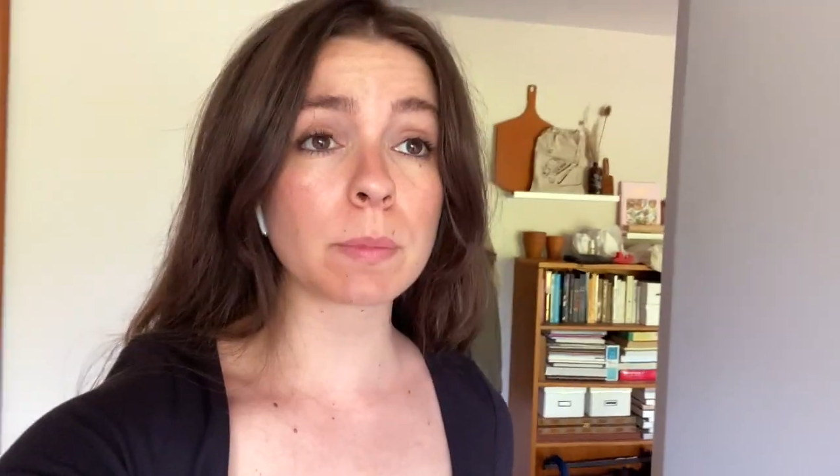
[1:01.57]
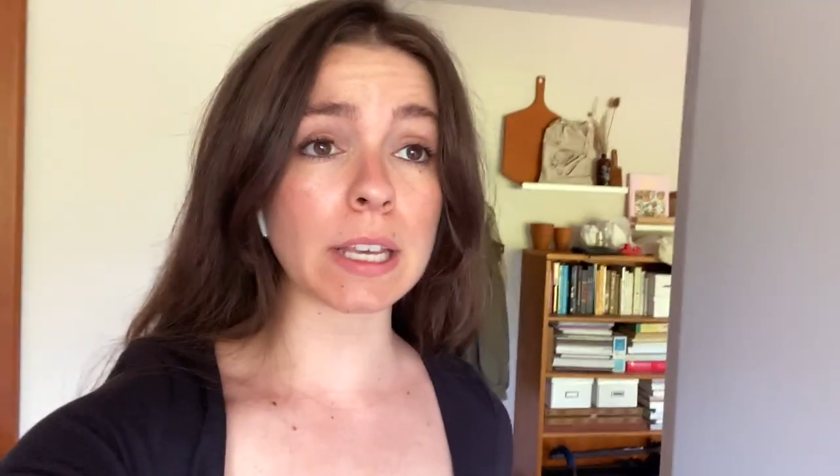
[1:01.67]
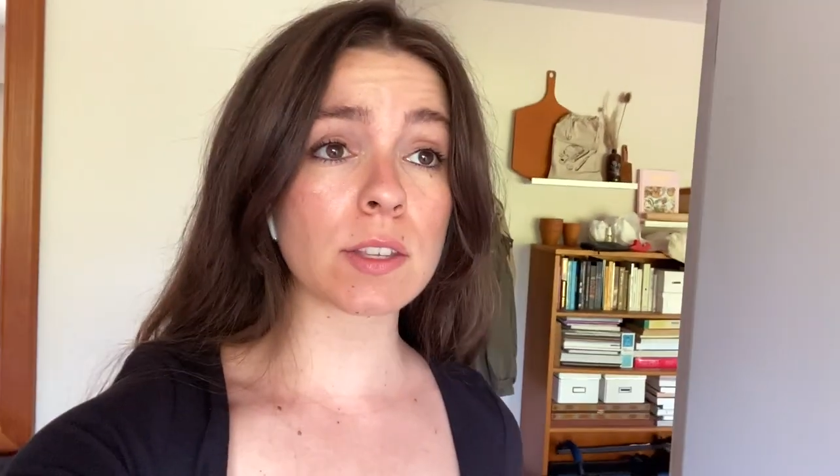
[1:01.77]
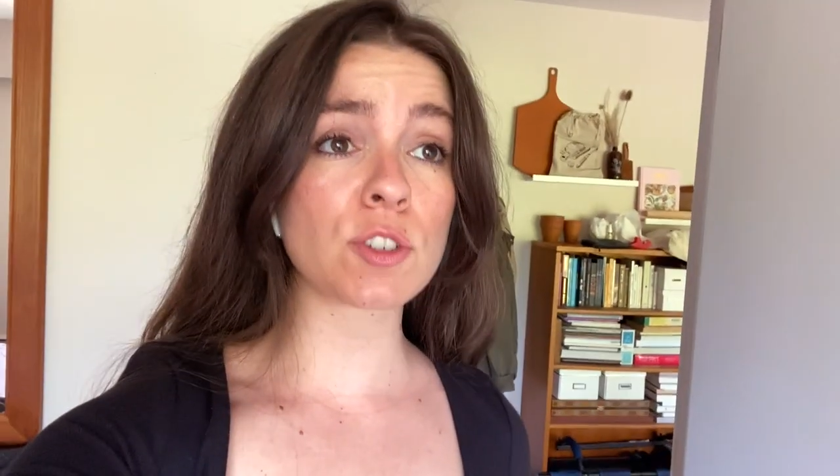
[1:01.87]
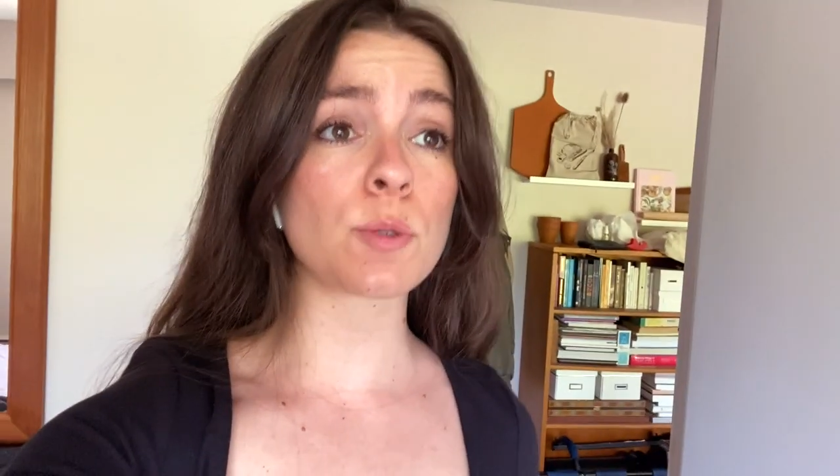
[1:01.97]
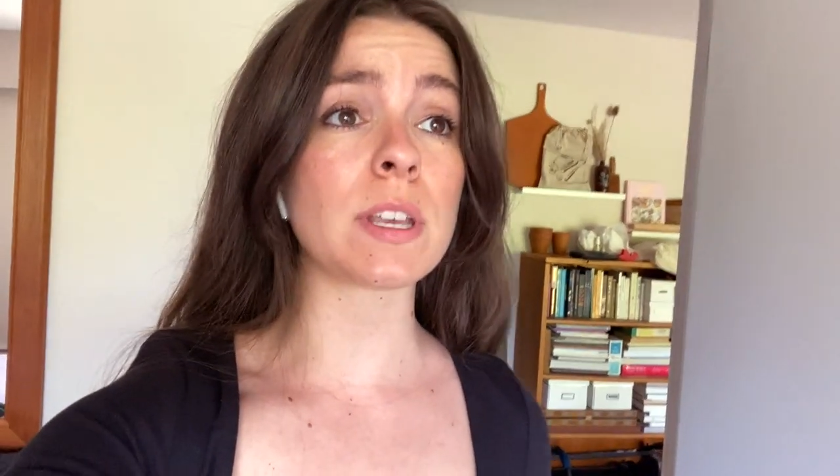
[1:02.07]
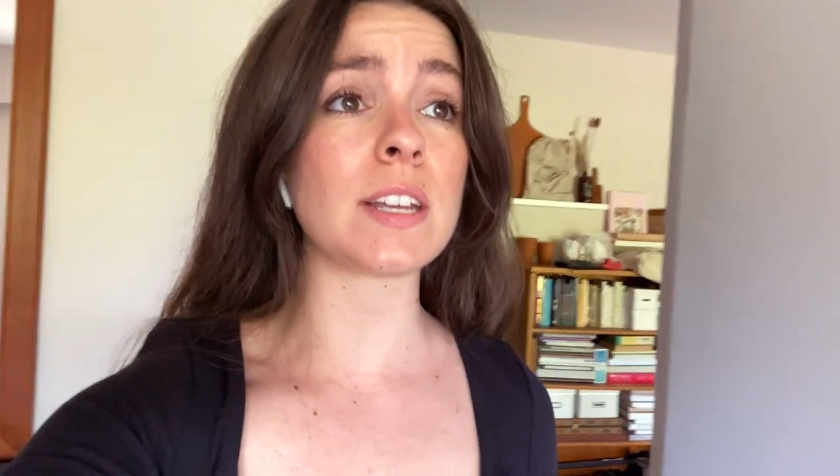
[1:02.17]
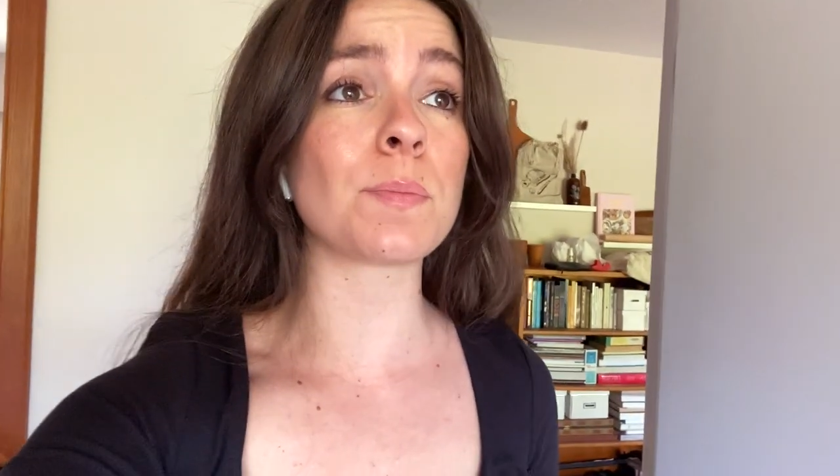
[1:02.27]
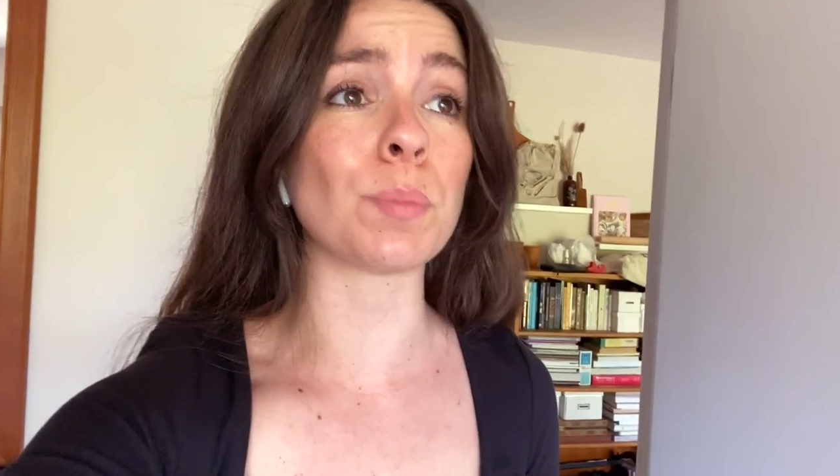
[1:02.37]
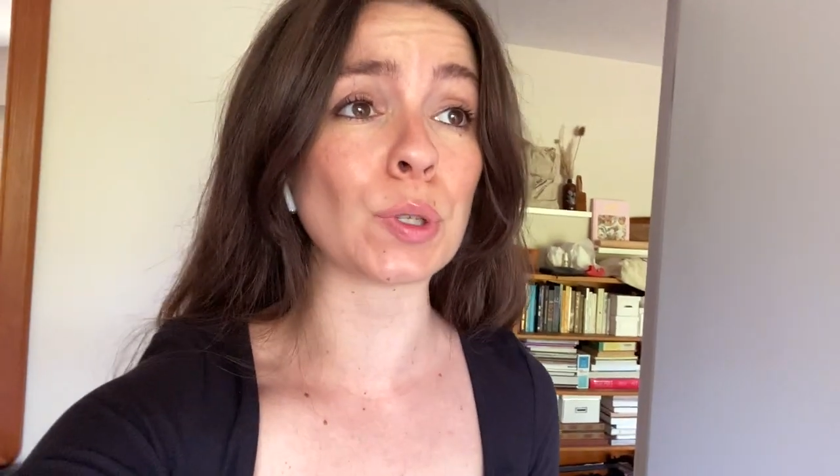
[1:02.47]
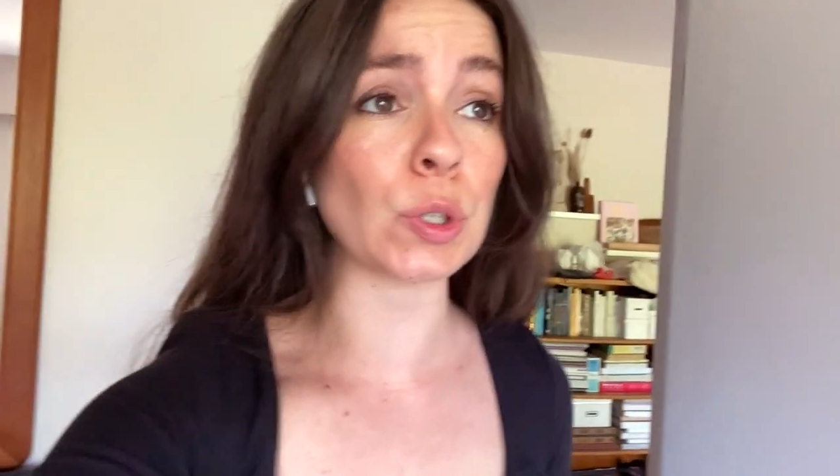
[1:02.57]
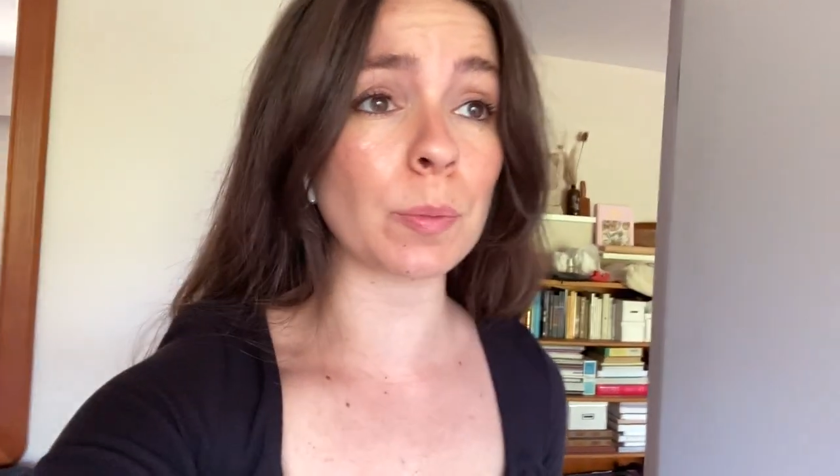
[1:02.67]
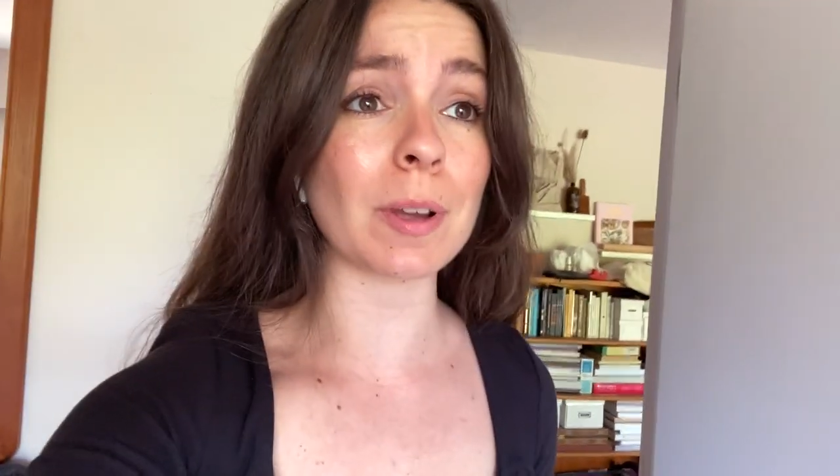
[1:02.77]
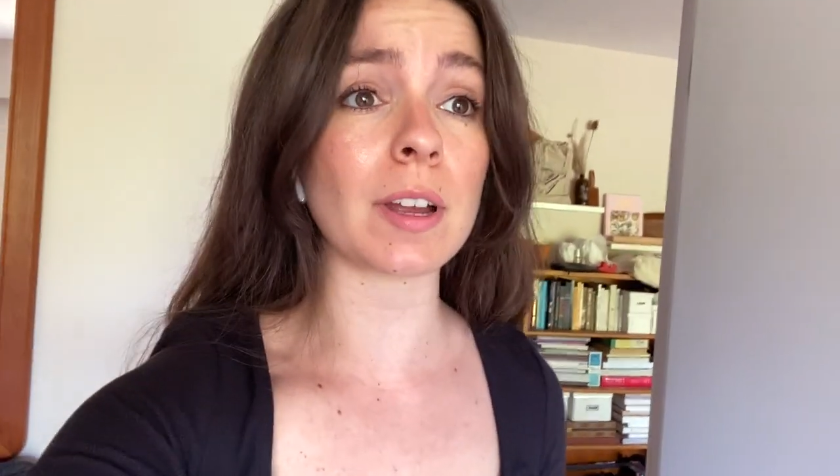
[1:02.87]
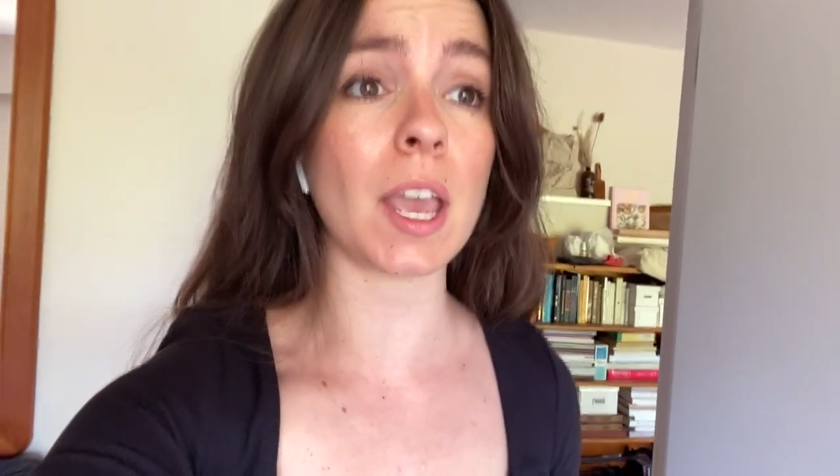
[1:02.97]
likes to eat
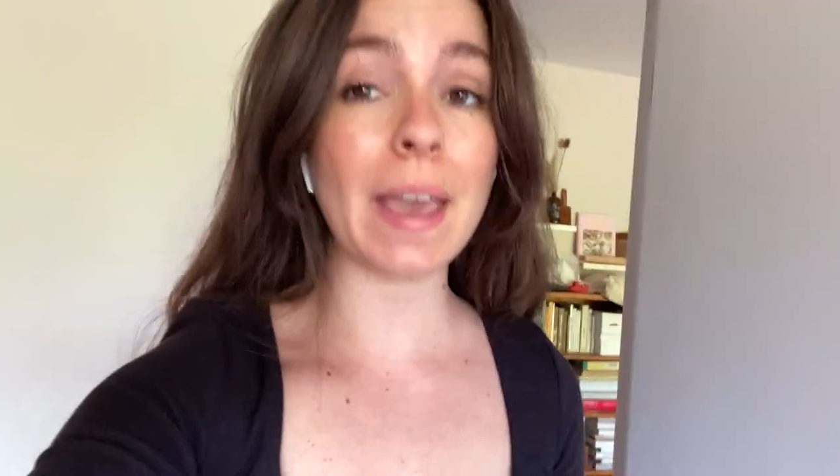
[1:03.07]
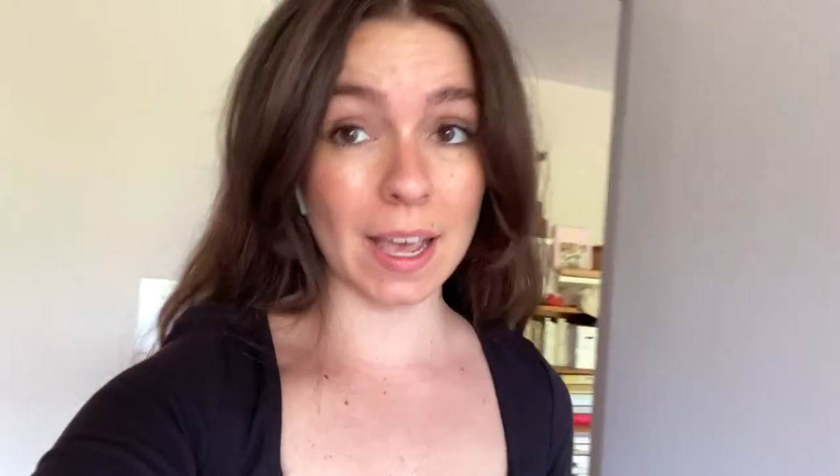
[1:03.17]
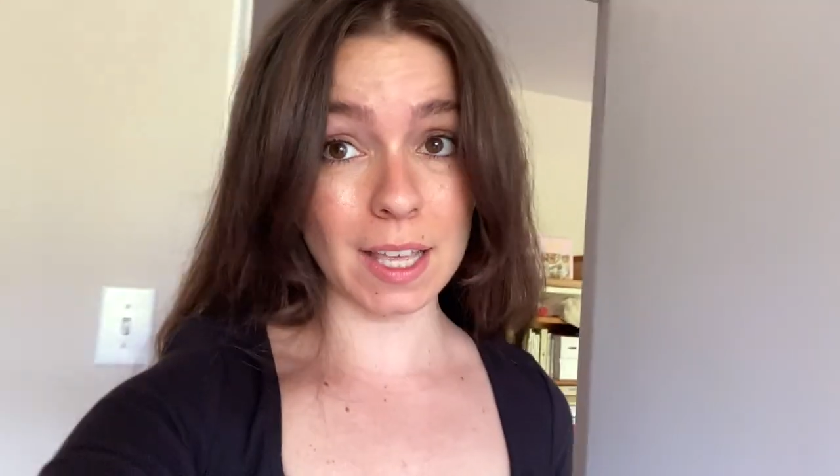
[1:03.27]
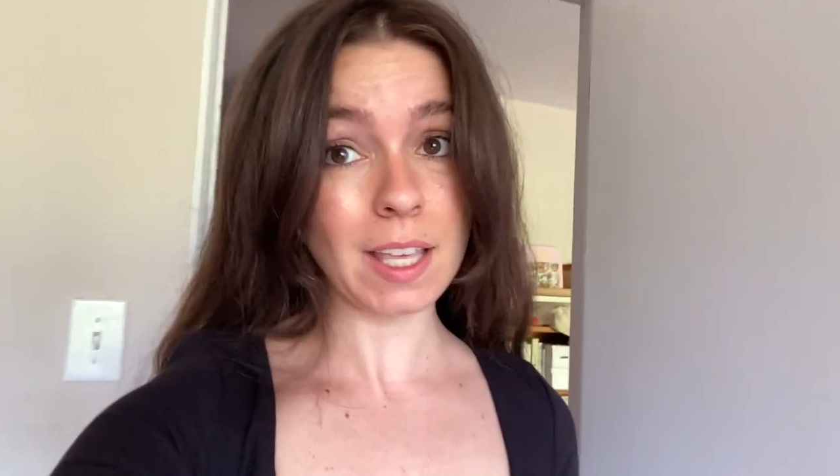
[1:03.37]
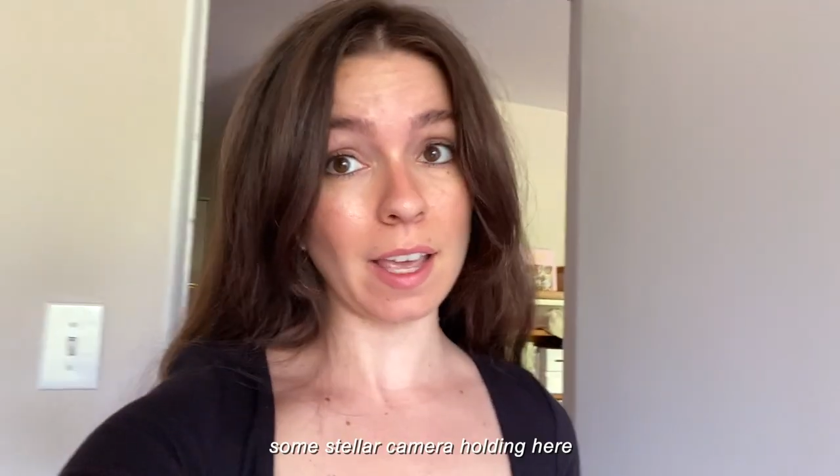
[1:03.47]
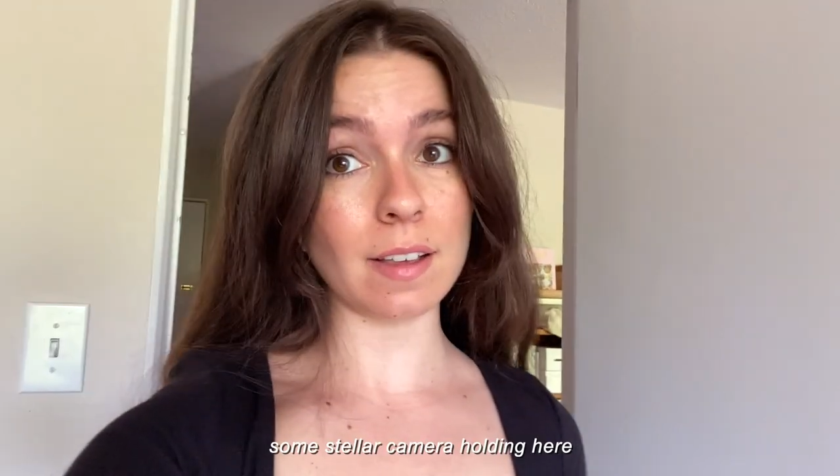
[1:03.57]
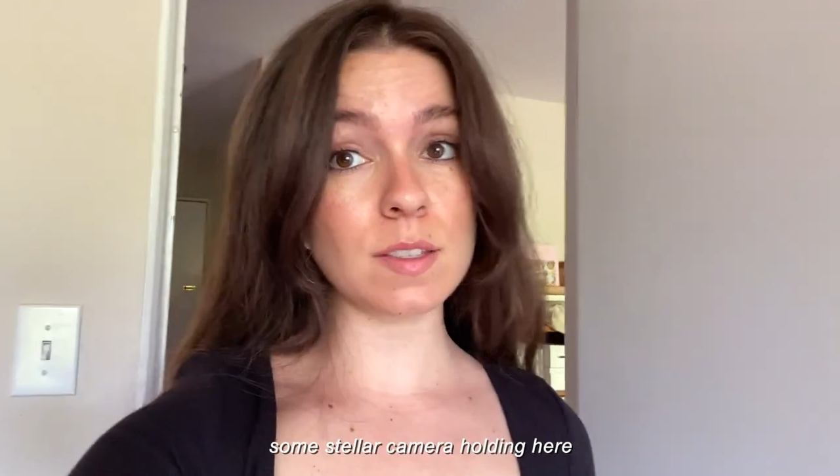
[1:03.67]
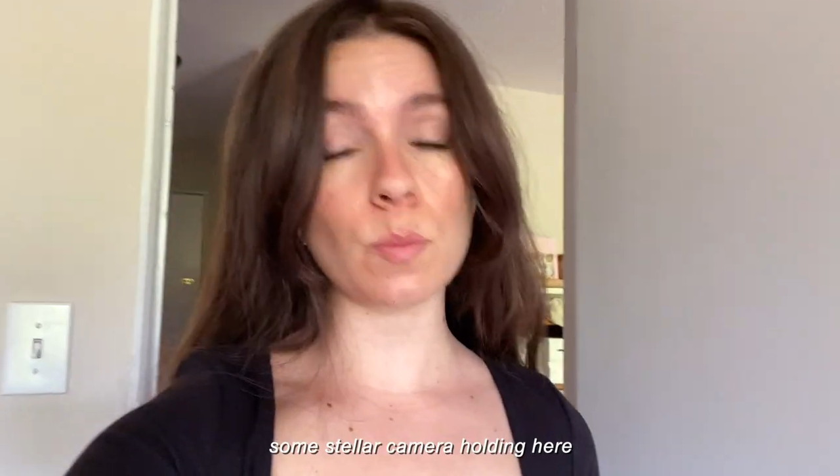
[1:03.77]
blueberry pancakes,